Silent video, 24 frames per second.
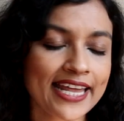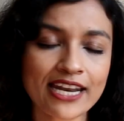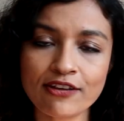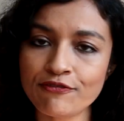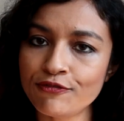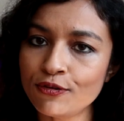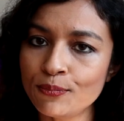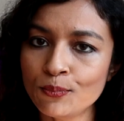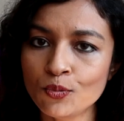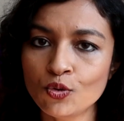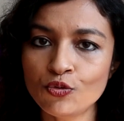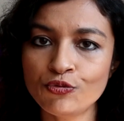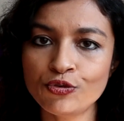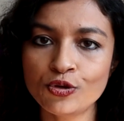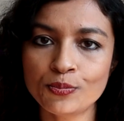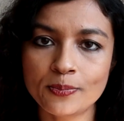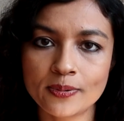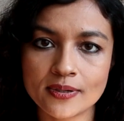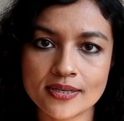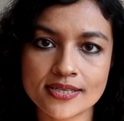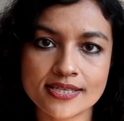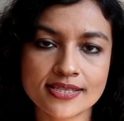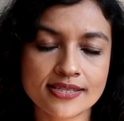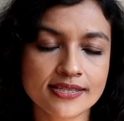Then if we move to
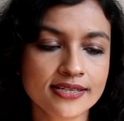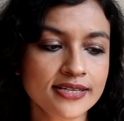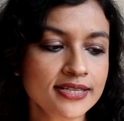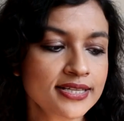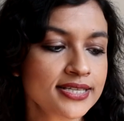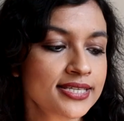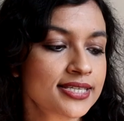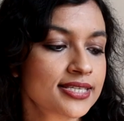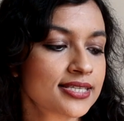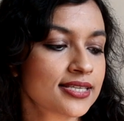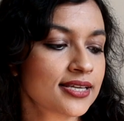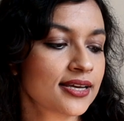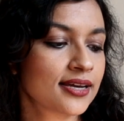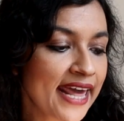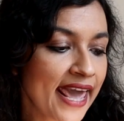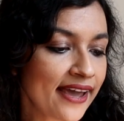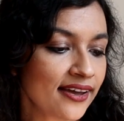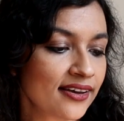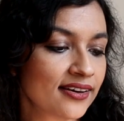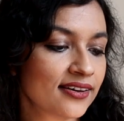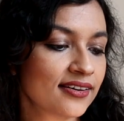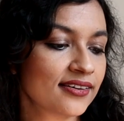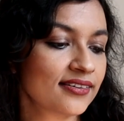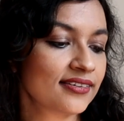personals,
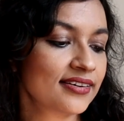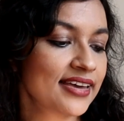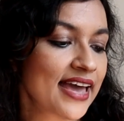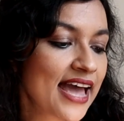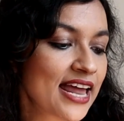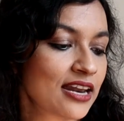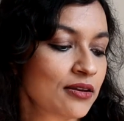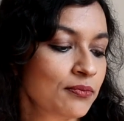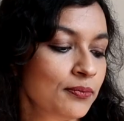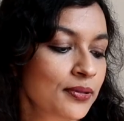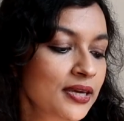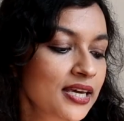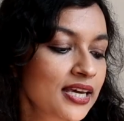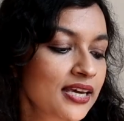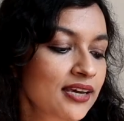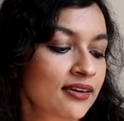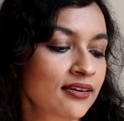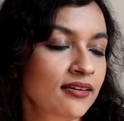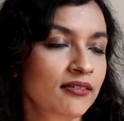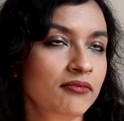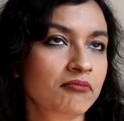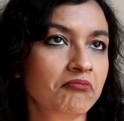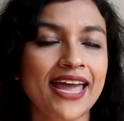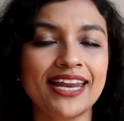tech can be